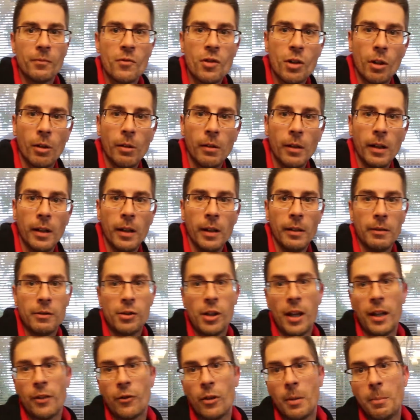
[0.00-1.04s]
So
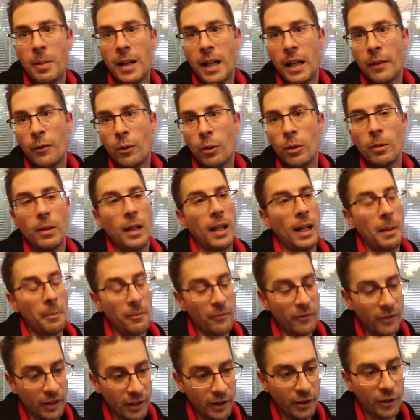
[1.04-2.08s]
Chandra Paivo,
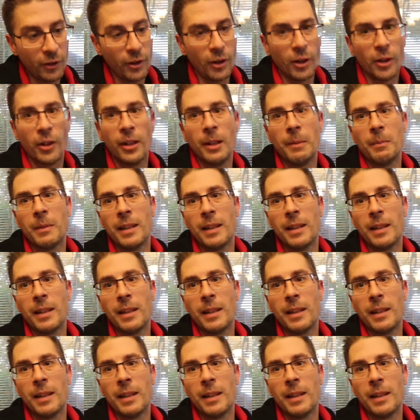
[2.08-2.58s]
I'm very sorry.